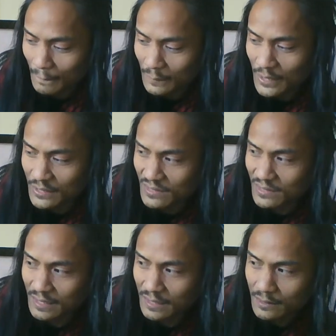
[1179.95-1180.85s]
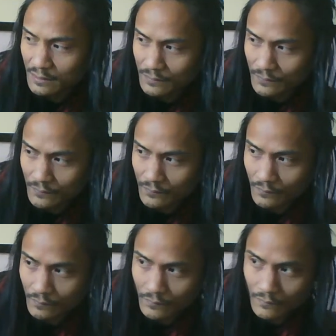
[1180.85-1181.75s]
Like C
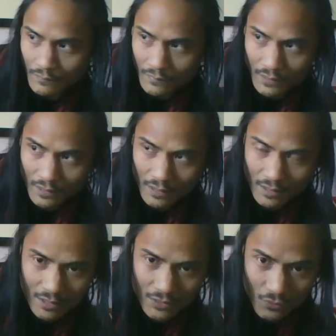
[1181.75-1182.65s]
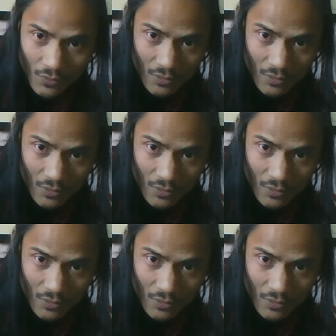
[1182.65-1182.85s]
is